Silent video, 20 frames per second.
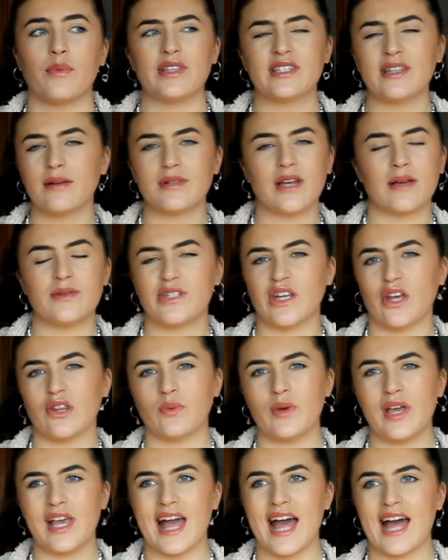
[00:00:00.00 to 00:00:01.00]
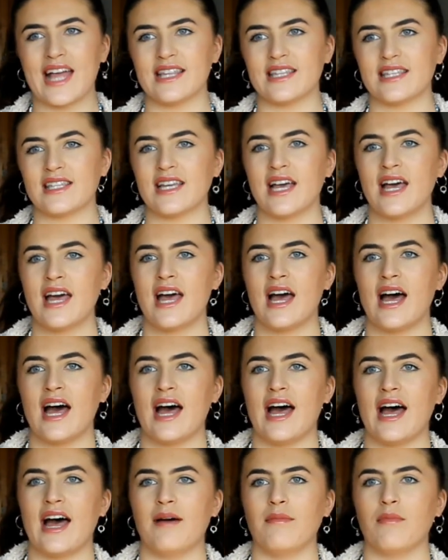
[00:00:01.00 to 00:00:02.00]
We sometimes do it on the weekends,
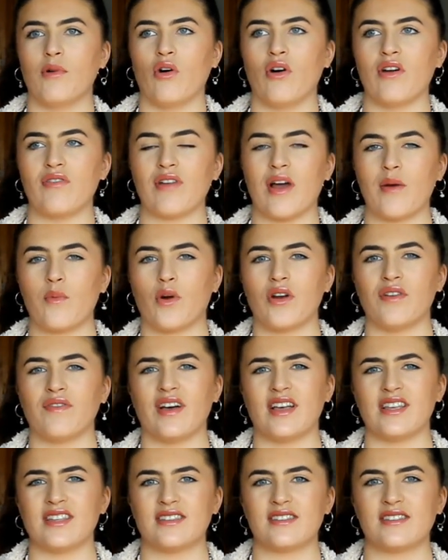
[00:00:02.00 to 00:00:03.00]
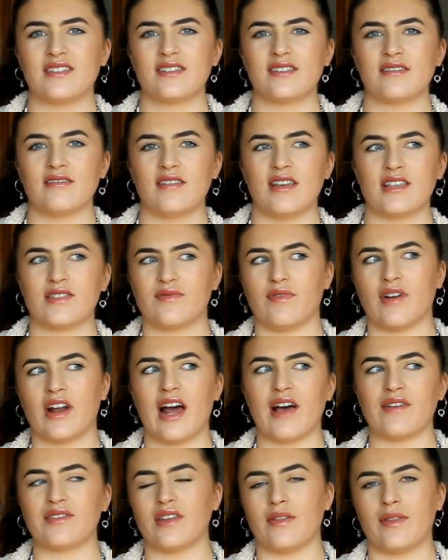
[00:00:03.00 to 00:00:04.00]
or if like one of us is run
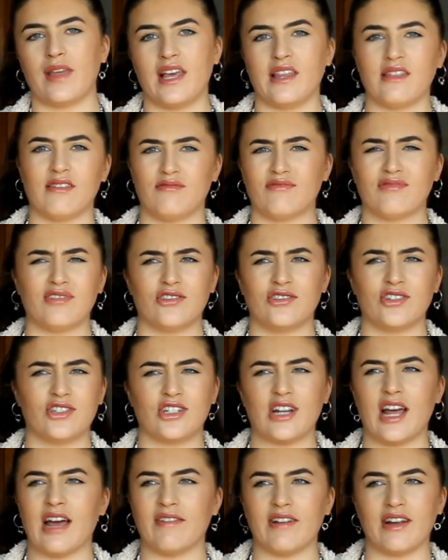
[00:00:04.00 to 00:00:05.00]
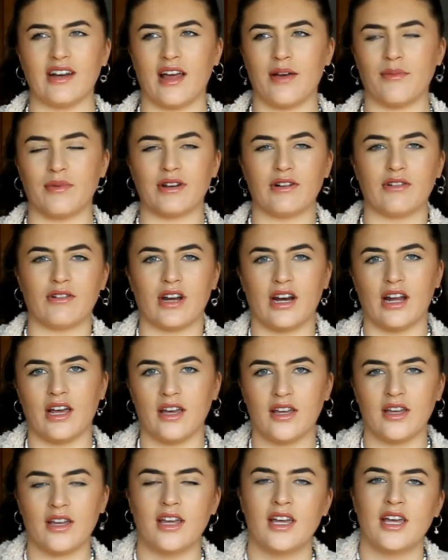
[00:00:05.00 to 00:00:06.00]
out of something, we'll just share it. Like, we're not gonna